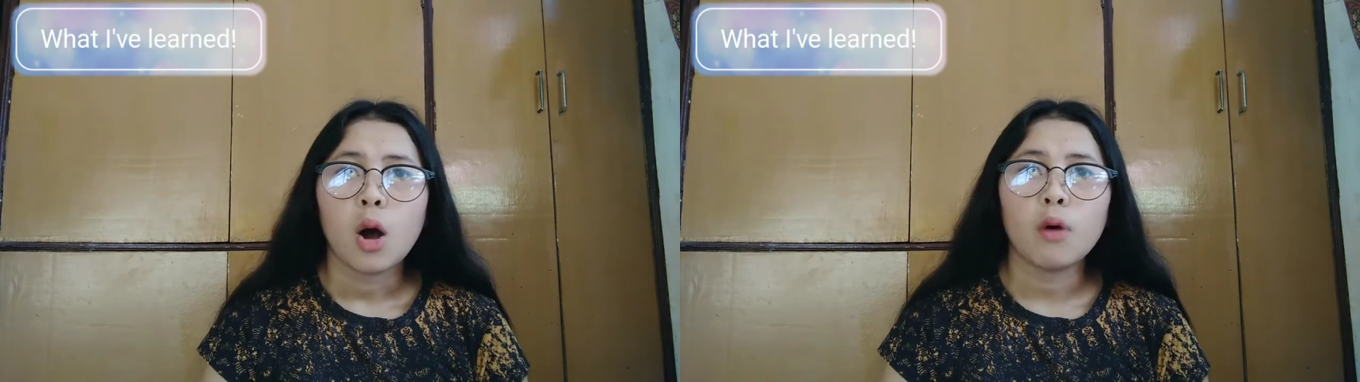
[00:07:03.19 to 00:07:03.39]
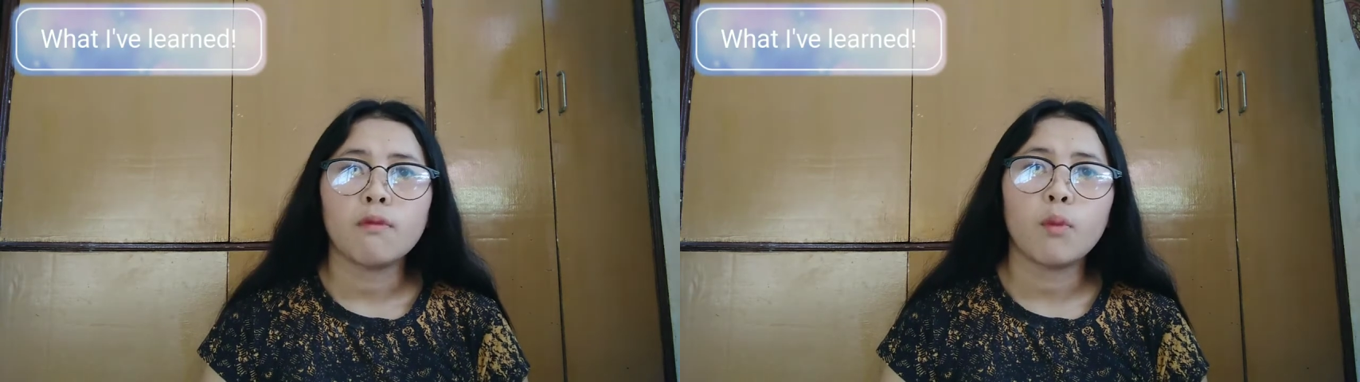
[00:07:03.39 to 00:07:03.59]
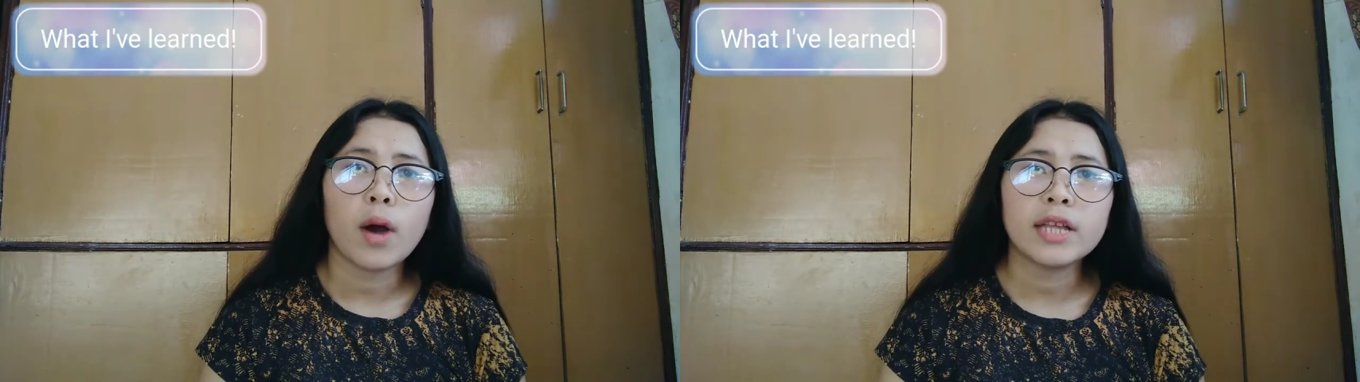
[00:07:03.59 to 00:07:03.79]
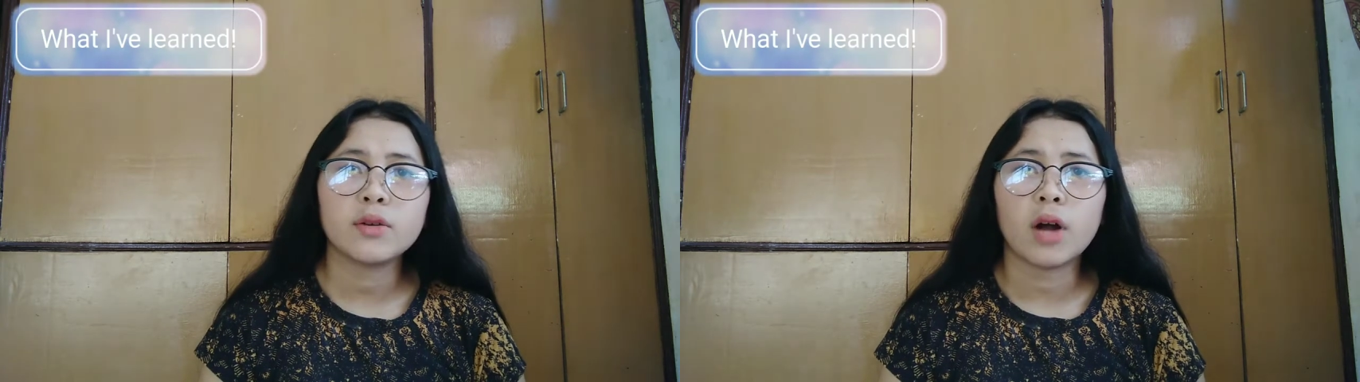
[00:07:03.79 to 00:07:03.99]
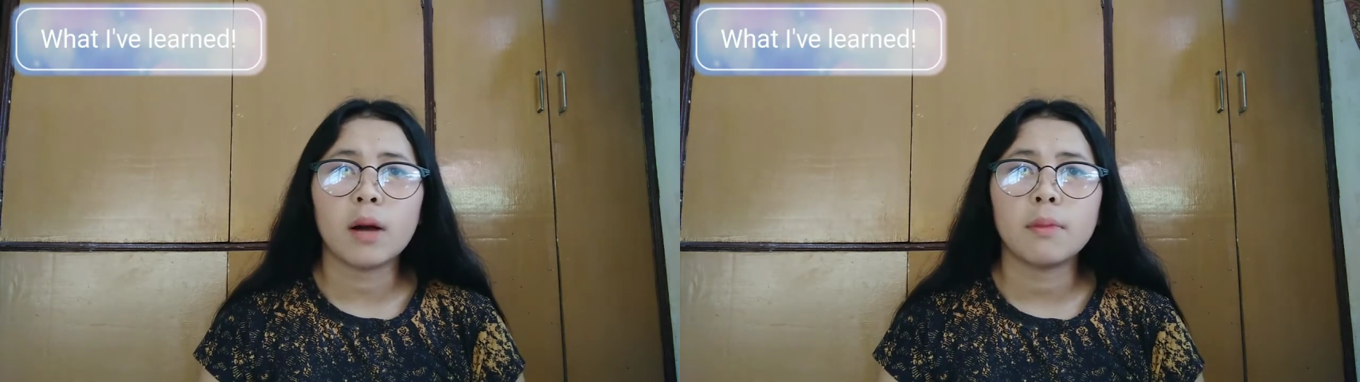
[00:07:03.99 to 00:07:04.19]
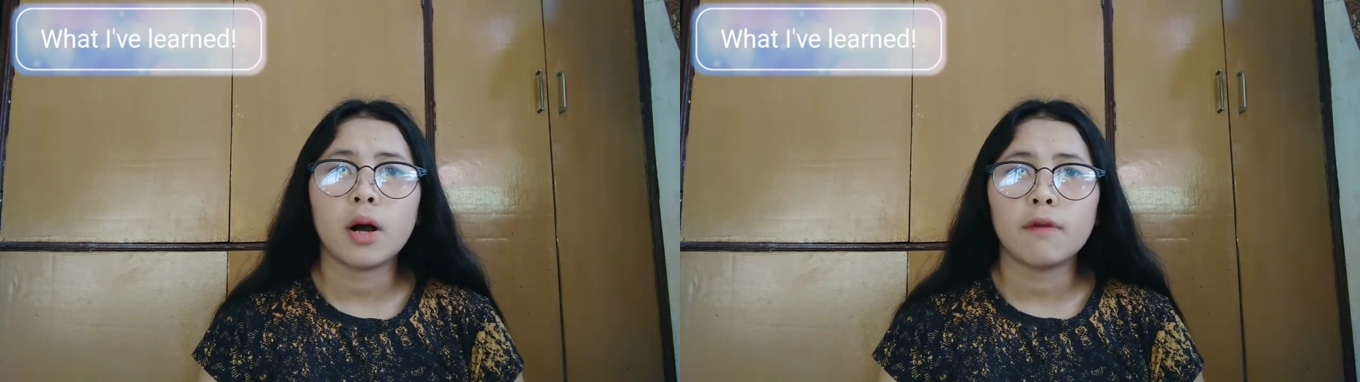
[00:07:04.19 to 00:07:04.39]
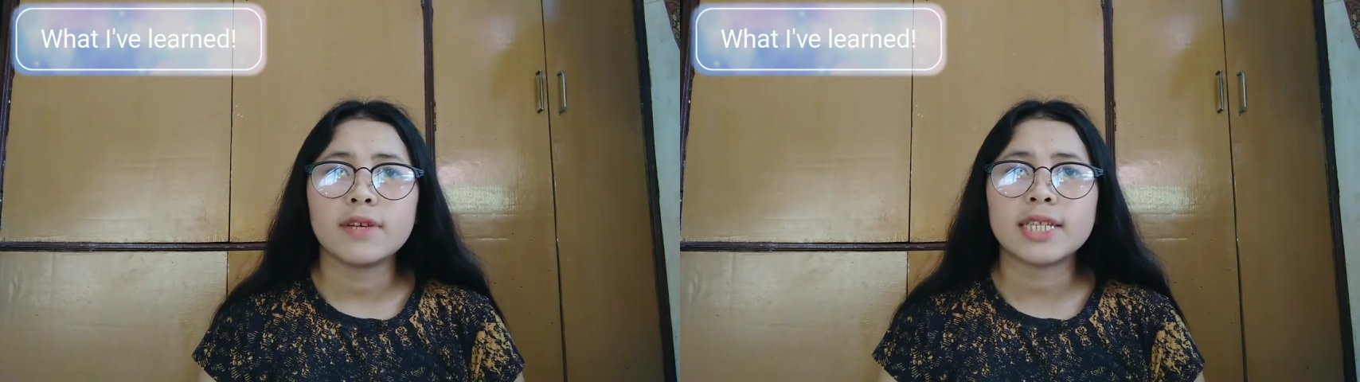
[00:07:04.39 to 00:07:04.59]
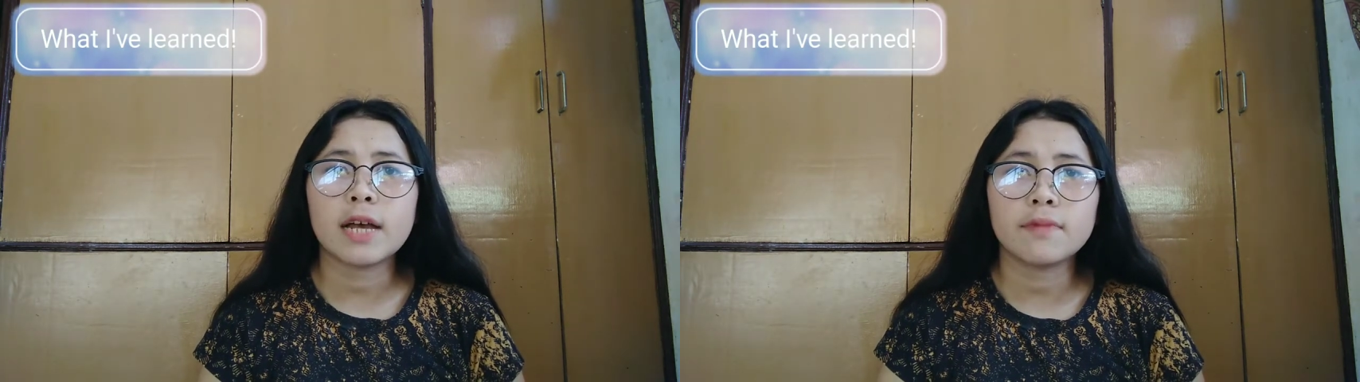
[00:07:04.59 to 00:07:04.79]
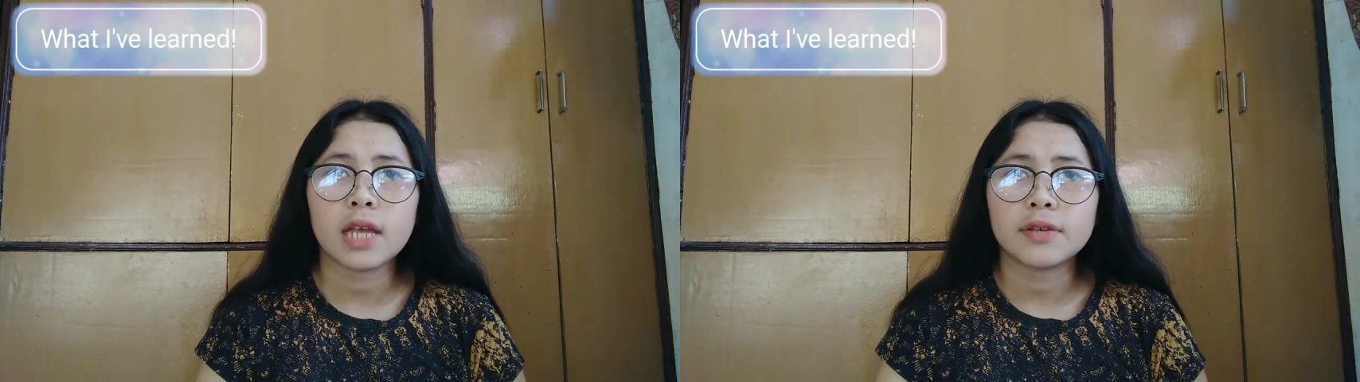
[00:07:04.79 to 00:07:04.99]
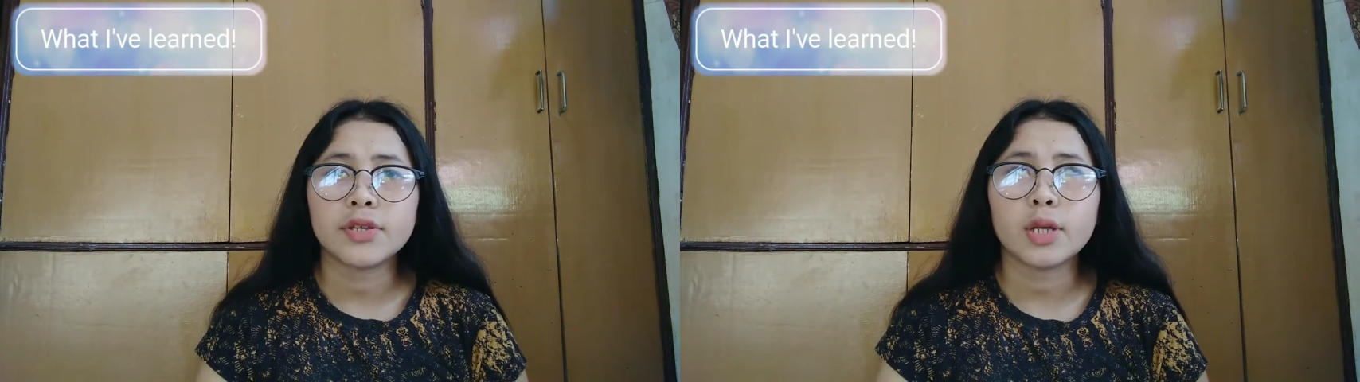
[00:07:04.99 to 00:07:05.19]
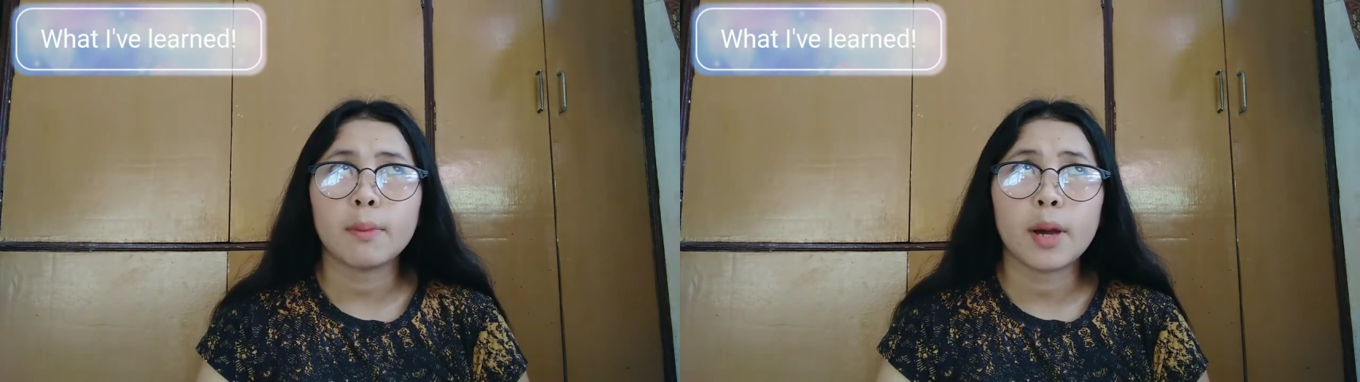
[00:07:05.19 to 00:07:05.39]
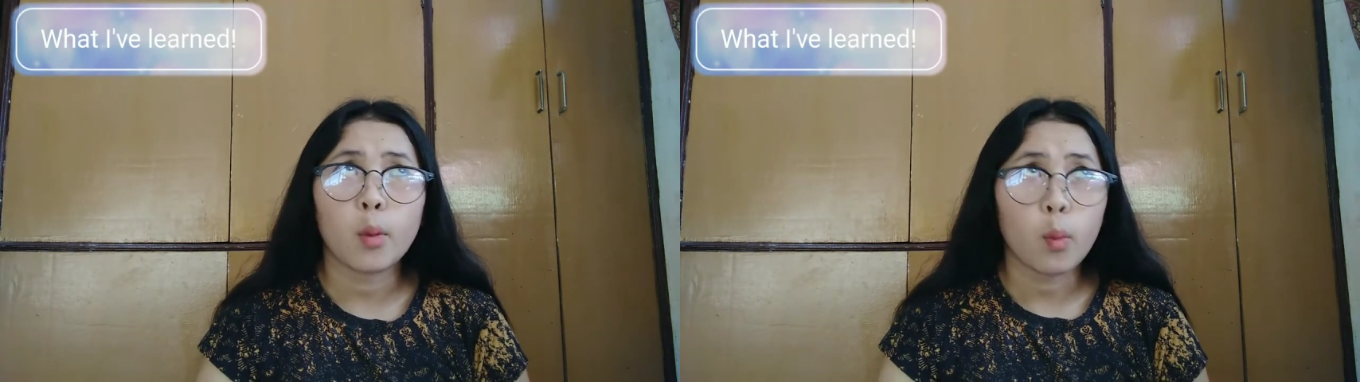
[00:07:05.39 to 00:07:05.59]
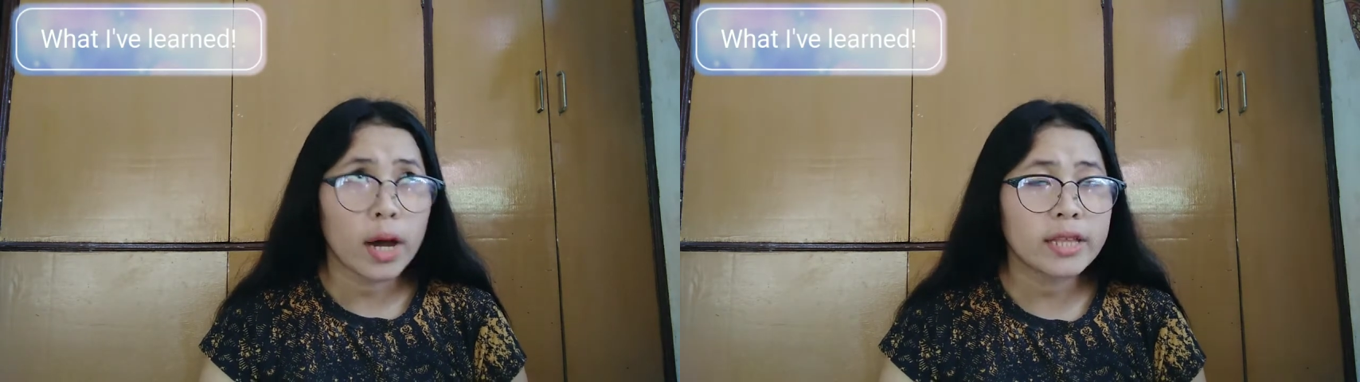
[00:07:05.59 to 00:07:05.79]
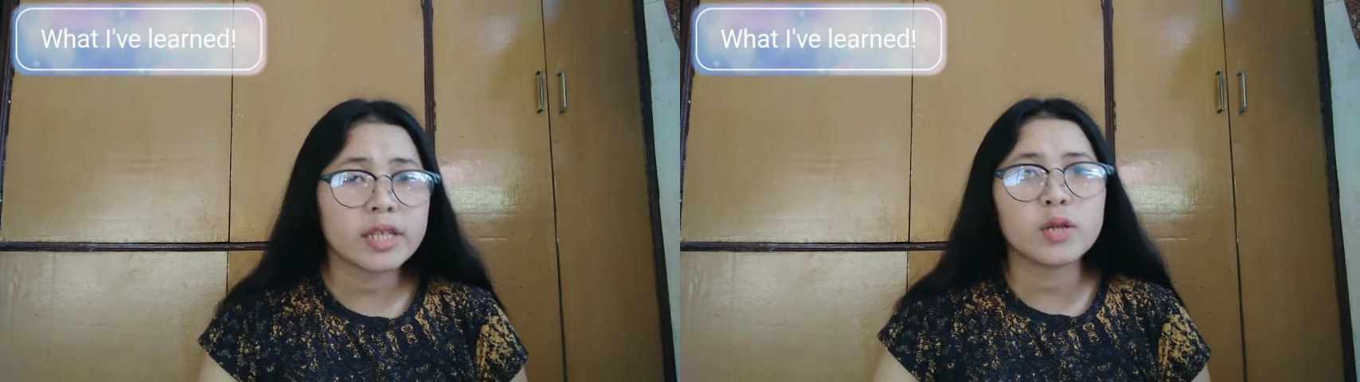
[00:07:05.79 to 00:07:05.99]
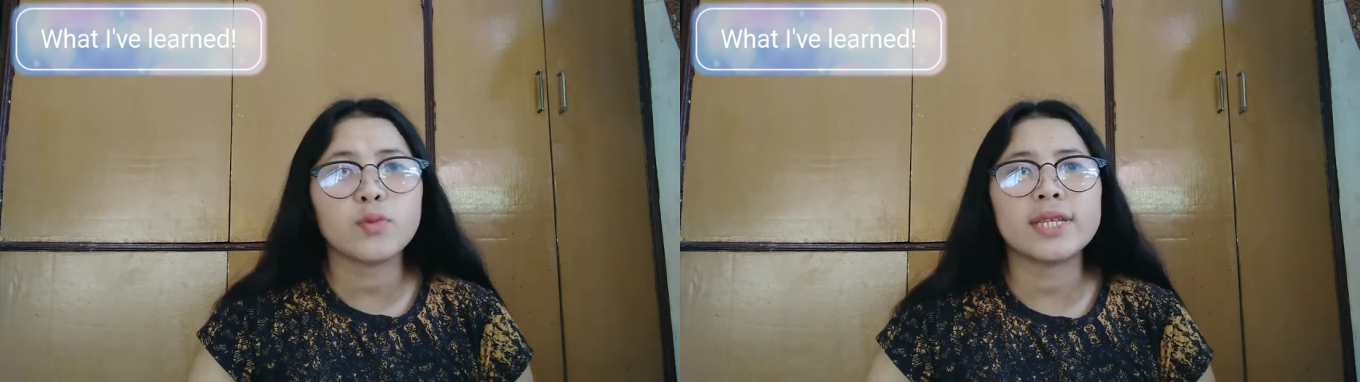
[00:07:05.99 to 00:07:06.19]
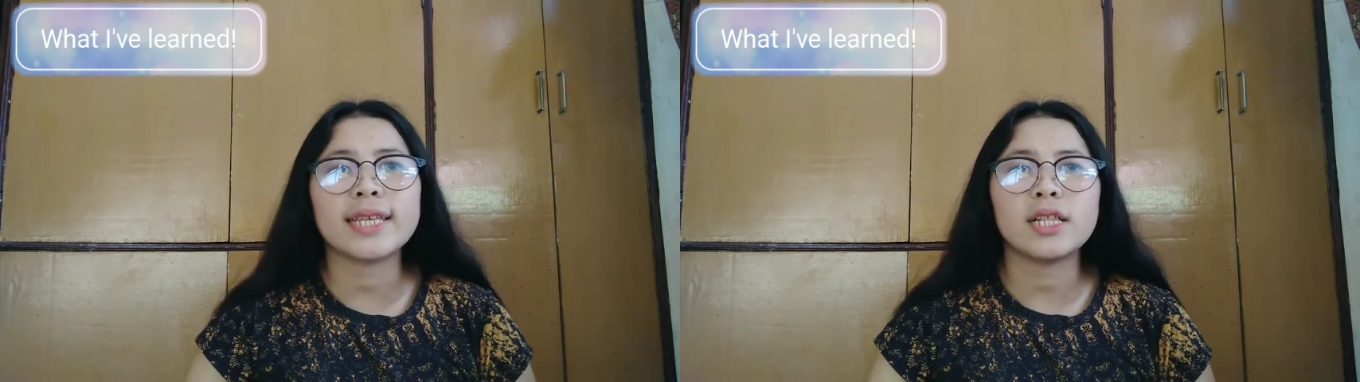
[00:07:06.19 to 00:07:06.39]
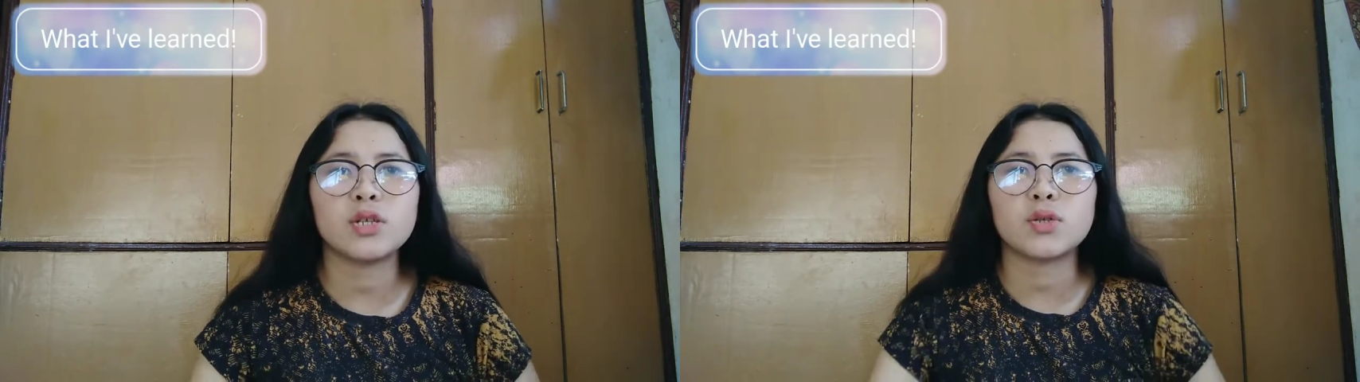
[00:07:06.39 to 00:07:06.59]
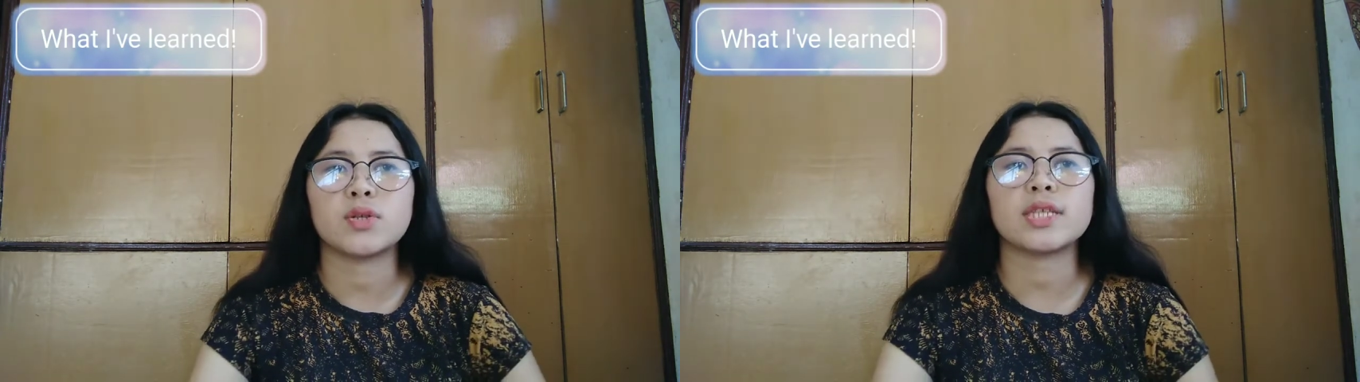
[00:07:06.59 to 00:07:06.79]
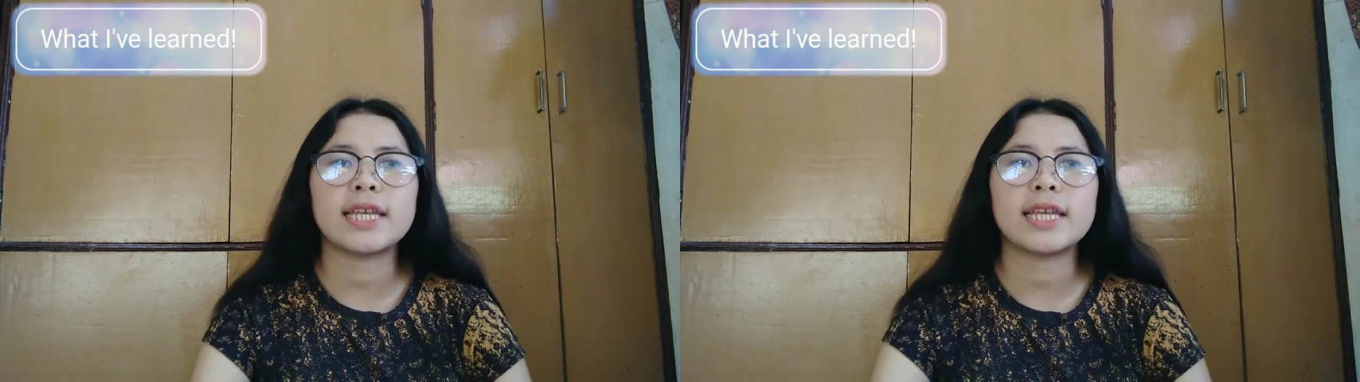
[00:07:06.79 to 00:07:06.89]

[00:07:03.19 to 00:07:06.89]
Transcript: of 1 gram of a substance by 1 degree Celsius,